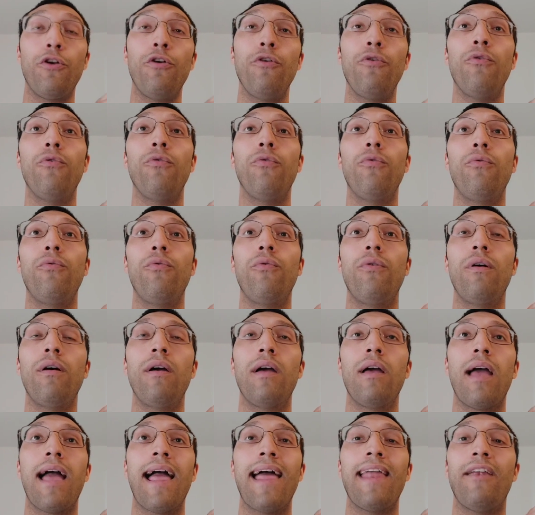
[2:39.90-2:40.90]
to
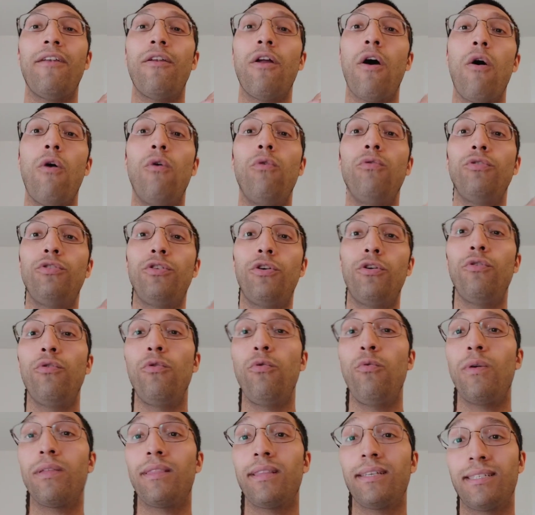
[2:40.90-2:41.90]
and an ode to
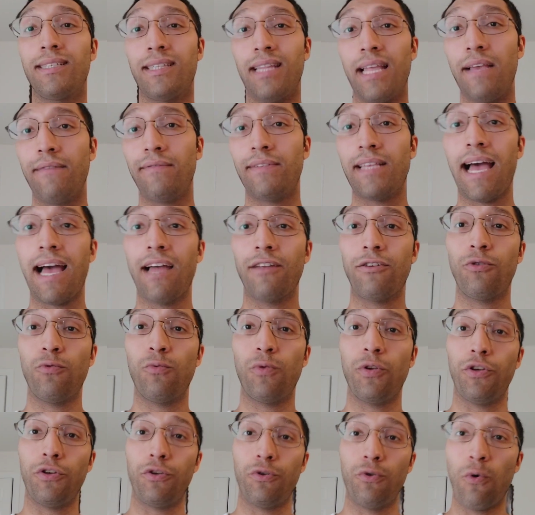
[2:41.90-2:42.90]
what the slaves had
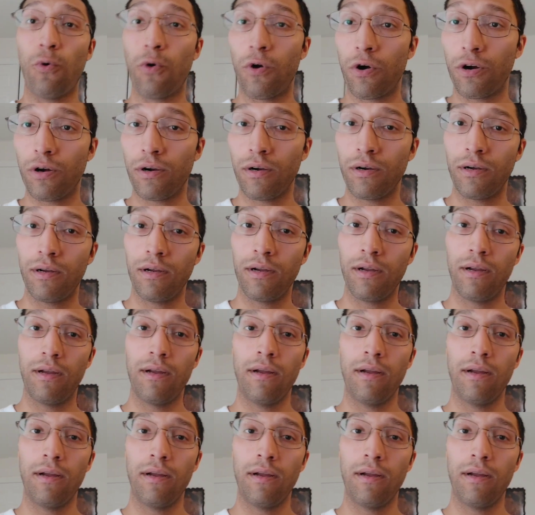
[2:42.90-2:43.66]
to endure,